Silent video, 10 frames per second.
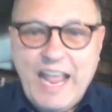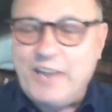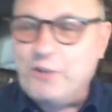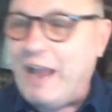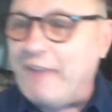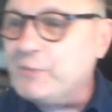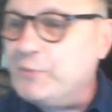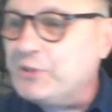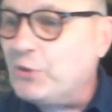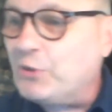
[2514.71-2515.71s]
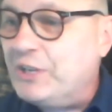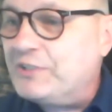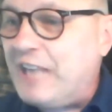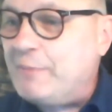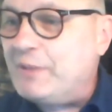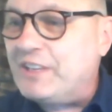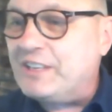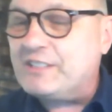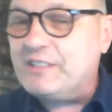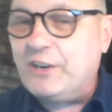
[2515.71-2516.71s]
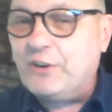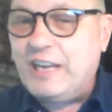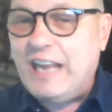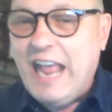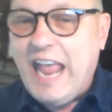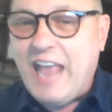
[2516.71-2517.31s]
and you have to put the real name of the distillery